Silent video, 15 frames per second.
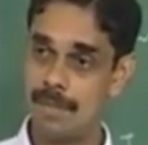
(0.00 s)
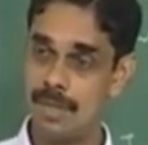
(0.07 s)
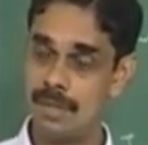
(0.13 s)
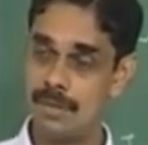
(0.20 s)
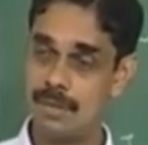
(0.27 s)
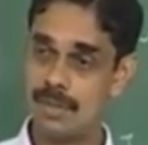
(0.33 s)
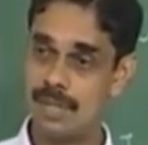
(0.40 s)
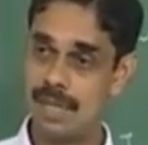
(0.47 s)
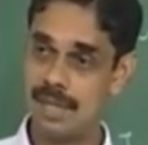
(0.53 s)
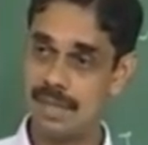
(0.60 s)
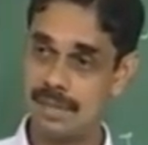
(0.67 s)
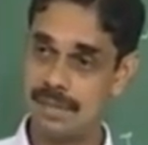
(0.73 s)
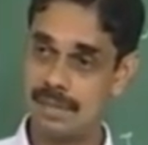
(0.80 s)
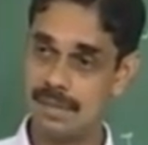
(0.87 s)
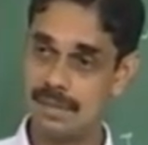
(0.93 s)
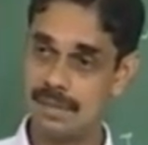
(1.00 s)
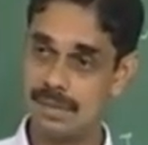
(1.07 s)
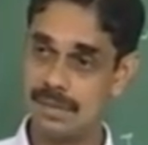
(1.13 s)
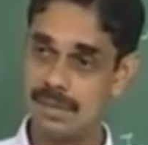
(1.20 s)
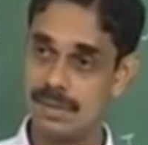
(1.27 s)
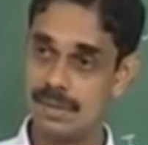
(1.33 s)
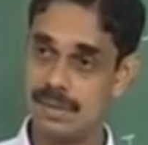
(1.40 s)
it goes like
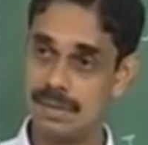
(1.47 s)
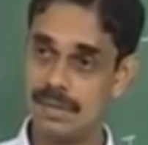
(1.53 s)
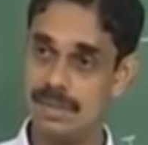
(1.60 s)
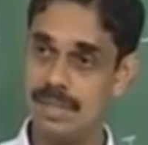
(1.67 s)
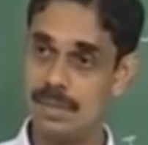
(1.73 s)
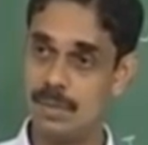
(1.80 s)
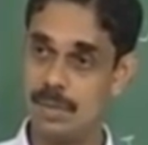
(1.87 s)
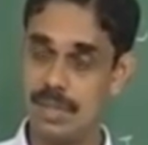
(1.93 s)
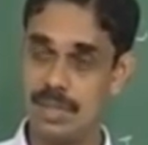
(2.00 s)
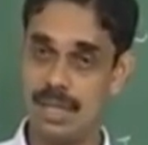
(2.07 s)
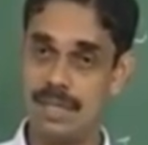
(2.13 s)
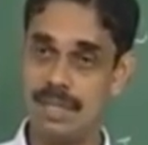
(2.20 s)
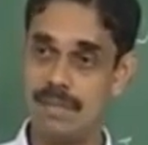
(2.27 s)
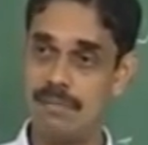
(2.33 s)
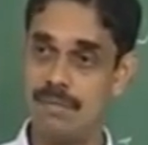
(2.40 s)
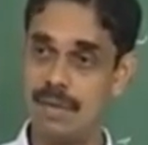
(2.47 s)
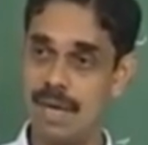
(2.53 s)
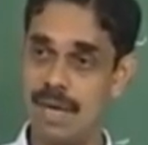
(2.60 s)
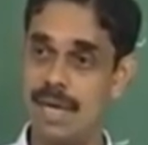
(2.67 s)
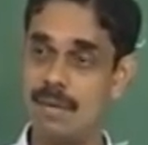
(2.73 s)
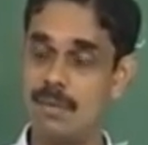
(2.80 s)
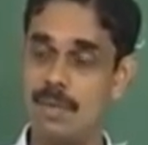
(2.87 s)
j 1 and then for
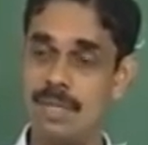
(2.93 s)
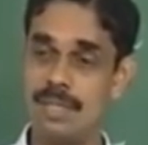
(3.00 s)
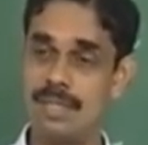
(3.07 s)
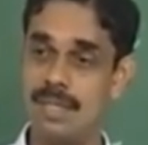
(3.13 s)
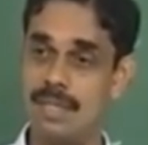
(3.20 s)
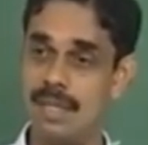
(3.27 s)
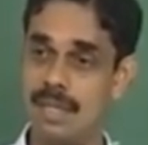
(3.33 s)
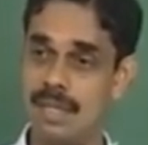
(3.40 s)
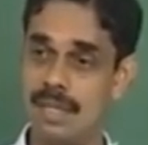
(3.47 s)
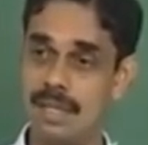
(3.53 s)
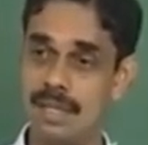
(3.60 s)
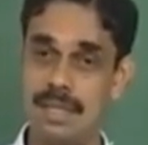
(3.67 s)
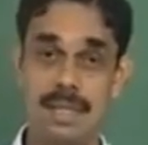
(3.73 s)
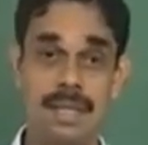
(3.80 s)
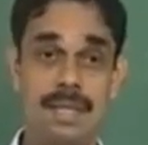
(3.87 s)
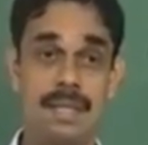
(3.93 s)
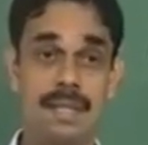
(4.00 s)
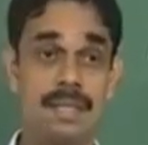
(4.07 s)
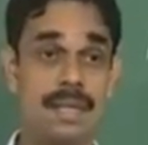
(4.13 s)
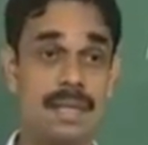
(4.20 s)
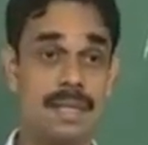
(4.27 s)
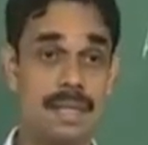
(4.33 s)
higher ones there are
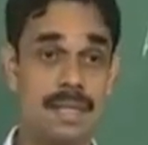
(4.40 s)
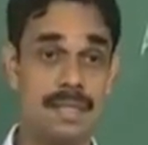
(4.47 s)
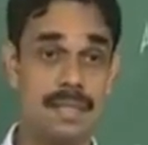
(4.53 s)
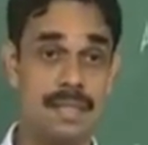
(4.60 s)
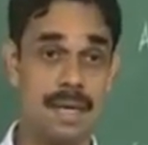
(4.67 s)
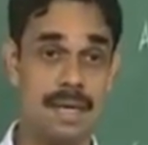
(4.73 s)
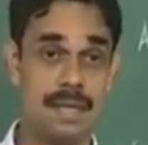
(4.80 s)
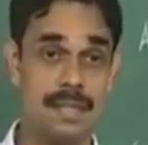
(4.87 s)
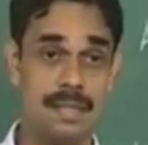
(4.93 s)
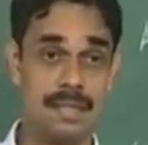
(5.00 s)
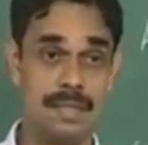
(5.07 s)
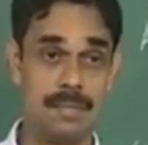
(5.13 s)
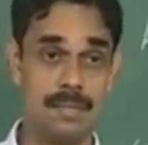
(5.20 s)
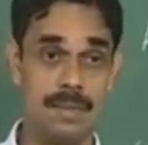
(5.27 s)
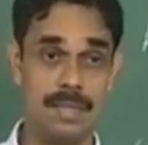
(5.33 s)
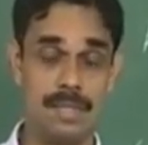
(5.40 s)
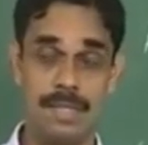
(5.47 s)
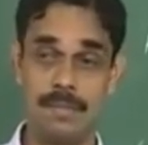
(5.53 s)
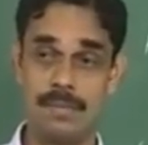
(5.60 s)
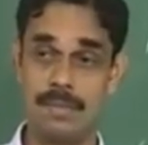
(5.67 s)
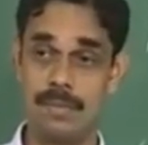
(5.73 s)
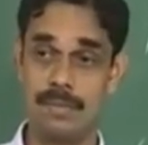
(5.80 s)
recurrence relationship in
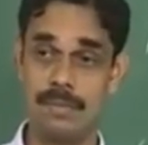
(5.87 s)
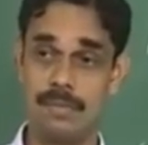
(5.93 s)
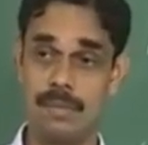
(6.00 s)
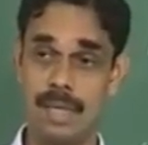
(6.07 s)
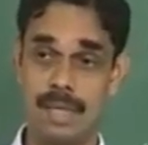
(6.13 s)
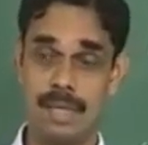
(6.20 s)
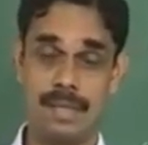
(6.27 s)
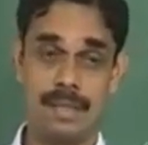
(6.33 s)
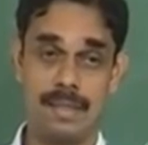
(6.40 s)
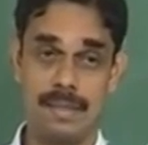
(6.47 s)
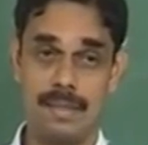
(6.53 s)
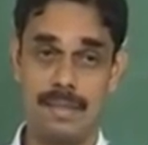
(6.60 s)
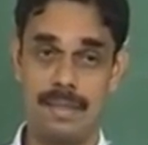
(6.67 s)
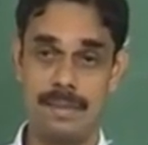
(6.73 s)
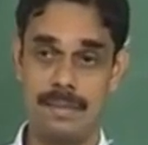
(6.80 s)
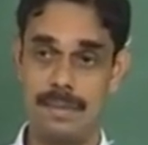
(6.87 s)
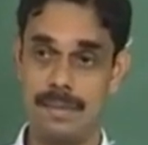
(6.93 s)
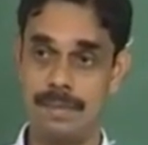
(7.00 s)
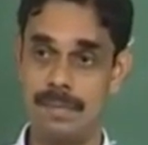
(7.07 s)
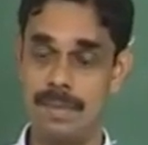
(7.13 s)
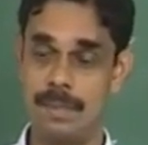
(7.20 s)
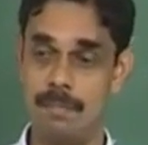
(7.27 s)
terms of like uh,
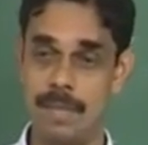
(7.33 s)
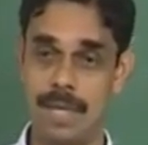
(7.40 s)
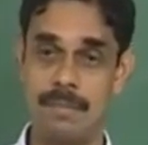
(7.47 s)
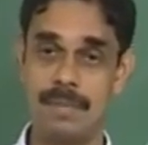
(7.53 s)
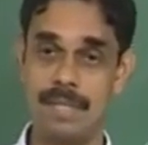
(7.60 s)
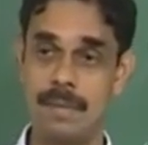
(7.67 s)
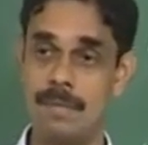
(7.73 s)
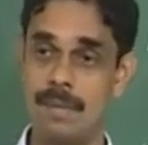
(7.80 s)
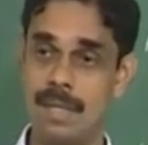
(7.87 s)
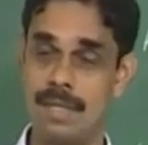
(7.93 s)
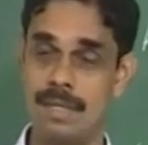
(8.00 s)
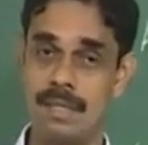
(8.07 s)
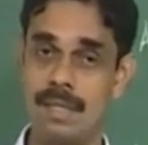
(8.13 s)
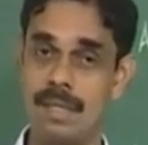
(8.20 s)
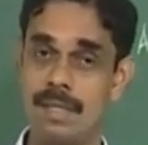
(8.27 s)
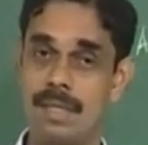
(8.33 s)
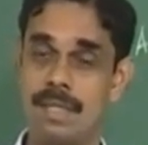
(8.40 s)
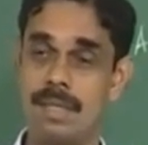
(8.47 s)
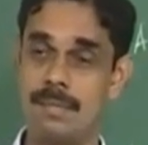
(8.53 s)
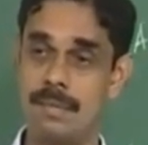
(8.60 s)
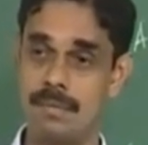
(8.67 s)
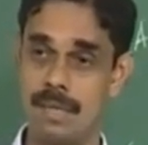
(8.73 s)
uh, the primes can be written in
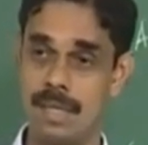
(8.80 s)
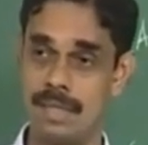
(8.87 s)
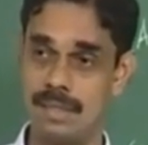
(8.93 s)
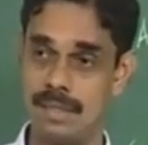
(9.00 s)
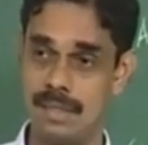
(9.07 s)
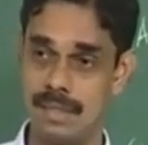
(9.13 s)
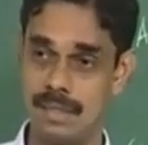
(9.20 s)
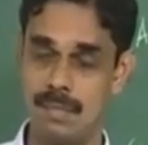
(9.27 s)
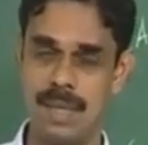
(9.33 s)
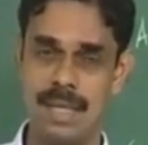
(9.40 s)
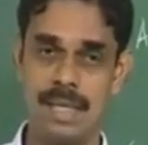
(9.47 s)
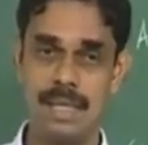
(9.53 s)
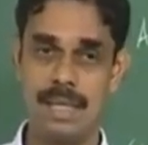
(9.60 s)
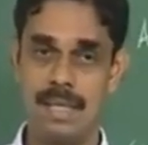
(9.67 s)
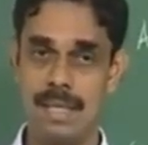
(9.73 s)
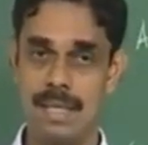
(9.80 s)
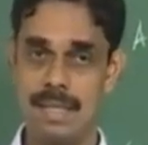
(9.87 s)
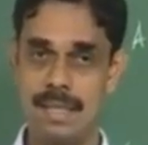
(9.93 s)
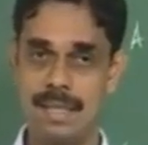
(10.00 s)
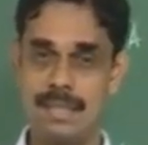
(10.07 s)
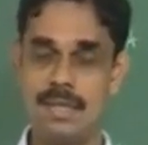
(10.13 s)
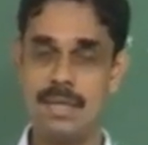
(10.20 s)
terms of other j's but
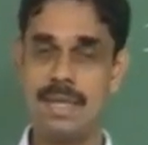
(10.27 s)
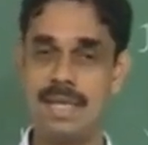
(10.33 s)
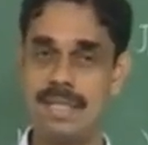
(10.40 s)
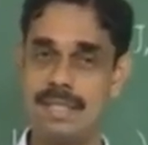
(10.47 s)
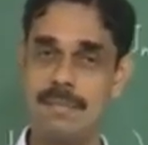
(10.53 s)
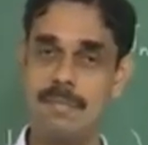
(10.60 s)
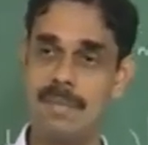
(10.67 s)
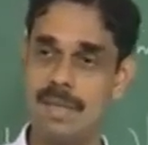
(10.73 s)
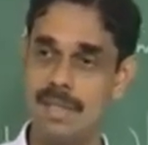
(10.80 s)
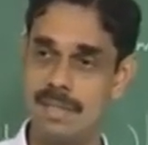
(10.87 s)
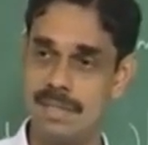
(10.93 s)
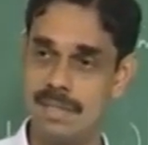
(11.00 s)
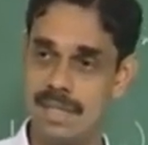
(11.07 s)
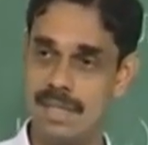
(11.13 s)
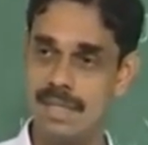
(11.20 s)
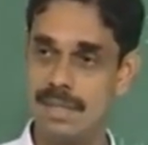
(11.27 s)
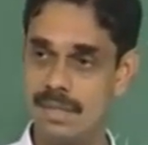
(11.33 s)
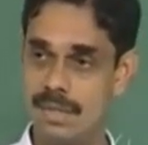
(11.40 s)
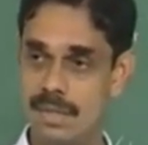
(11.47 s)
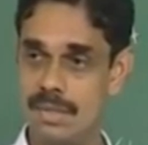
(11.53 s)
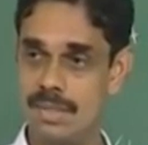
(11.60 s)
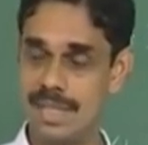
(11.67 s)
it is not as simple as sine
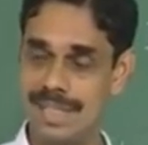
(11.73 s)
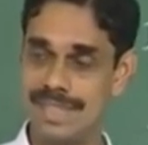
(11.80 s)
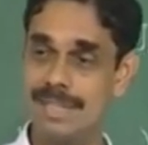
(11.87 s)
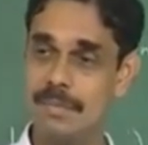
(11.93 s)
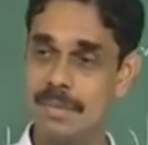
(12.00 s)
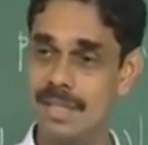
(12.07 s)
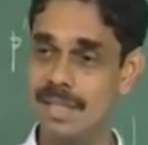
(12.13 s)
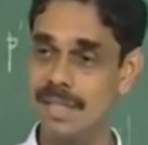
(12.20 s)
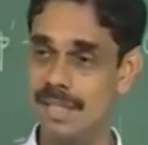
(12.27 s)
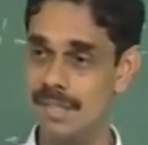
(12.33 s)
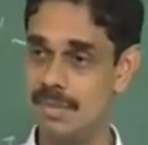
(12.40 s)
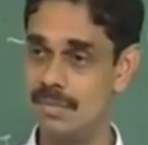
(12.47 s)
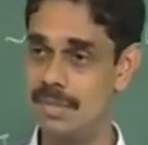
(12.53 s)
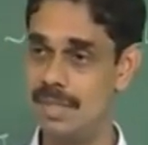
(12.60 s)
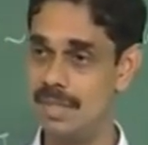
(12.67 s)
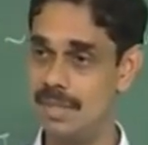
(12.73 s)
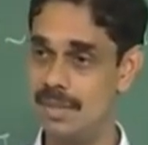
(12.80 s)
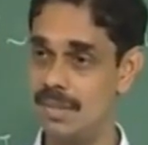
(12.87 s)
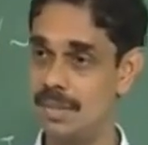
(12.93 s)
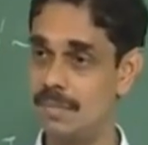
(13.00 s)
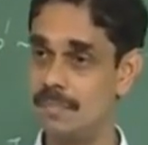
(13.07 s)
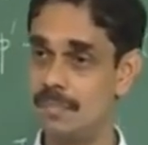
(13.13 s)
and cos except in the case of j naught